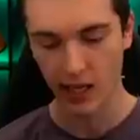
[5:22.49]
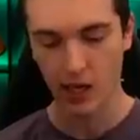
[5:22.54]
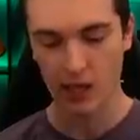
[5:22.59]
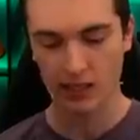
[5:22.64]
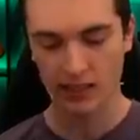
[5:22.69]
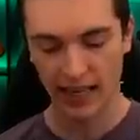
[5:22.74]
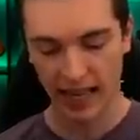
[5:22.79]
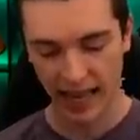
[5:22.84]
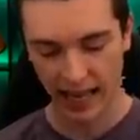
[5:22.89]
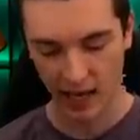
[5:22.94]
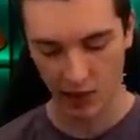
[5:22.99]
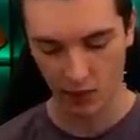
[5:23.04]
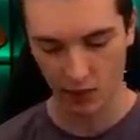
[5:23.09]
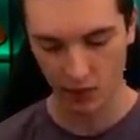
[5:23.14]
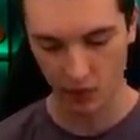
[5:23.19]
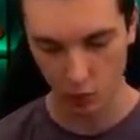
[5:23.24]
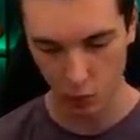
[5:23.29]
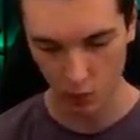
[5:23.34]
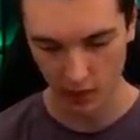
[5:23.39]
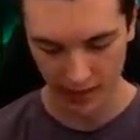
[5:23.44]
down to
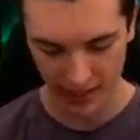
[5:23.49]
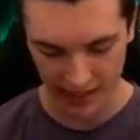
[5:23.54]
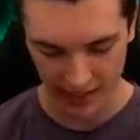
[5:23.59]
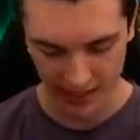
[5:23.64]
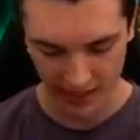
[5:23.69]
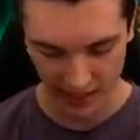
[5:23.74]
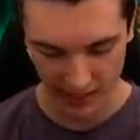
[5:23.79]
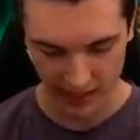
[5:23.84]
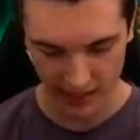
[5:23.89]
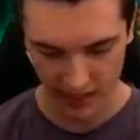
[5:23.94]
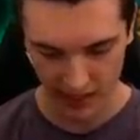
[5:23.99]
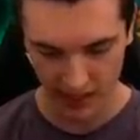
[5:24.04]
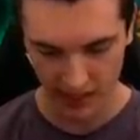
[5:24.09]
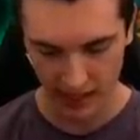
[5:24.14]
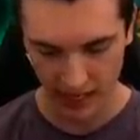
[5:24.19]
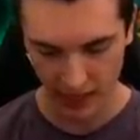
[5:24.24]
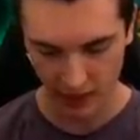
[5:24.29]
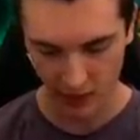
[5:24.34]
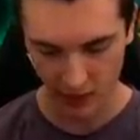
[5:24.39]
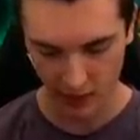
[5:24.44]
twenty sixteen
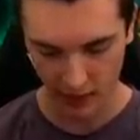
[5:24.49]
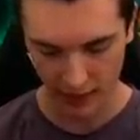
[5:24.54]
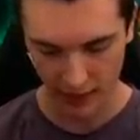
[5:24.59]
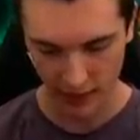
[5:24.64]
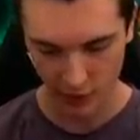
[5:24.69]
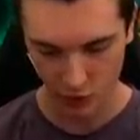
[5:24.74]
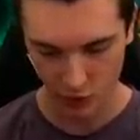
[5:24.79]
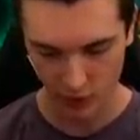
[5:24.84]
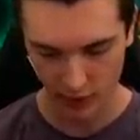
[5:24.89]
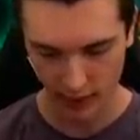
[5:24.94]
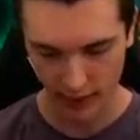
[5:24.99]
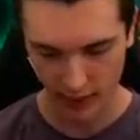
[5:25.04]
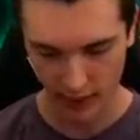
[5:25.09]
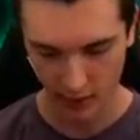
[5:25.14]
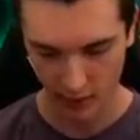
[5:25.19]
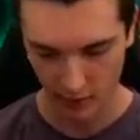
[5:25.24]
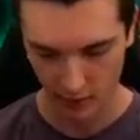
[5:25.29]
era Clash Royale.